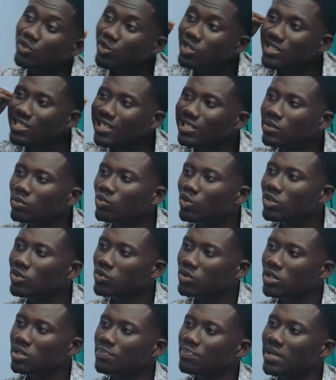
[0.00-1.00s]
treated him
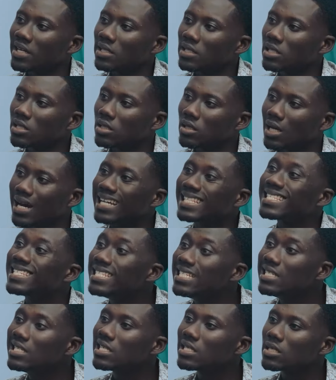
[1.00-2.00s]
with respect, at
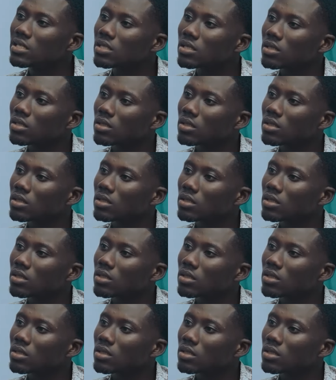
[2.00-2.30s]
least.